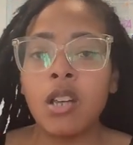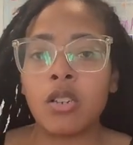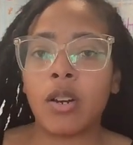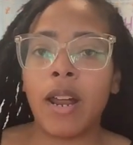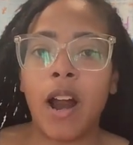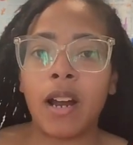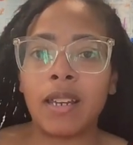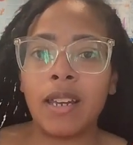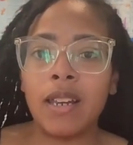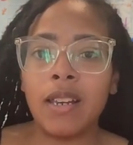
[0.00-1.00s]
so that
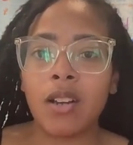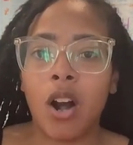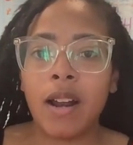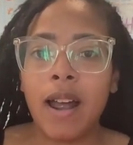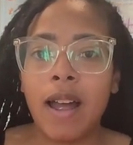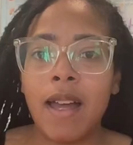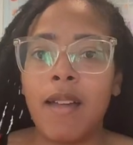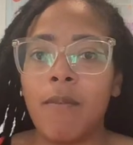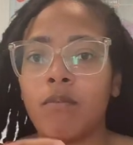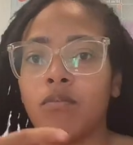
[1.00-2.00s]
our kids are not
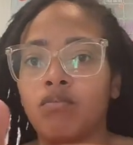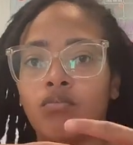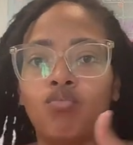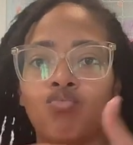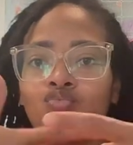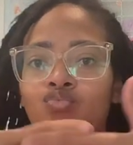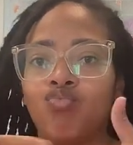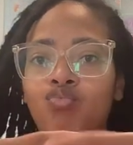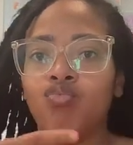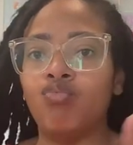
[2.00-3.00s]
mm mm mm
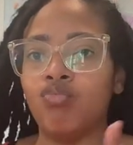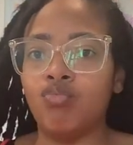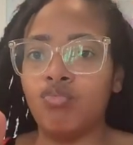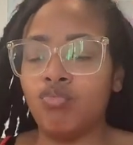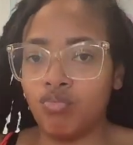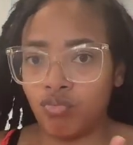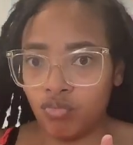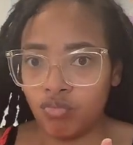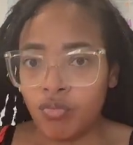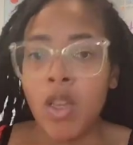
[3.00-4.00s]
mm mm mm,
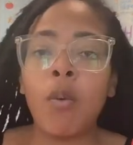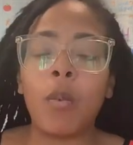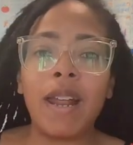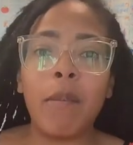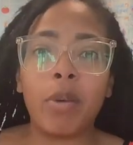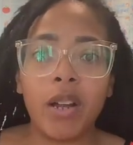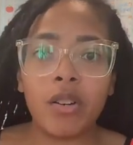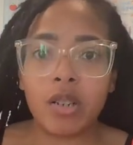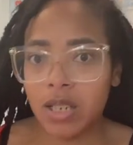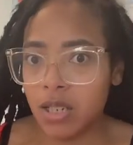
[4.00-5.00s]
mm with their
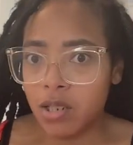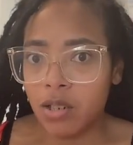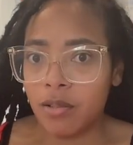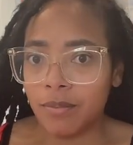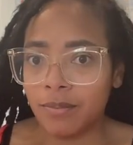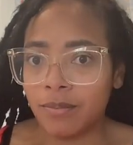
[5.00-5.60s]
brother and sister."